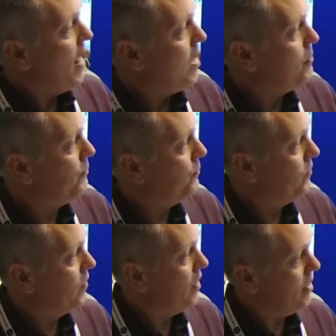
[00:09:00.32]
Um,
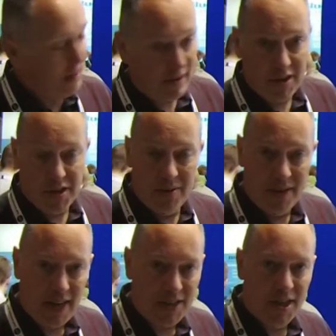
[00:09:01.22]
another issue
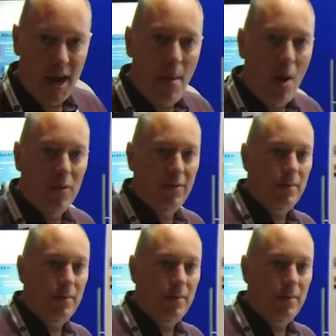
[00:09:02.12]
that's actually come up with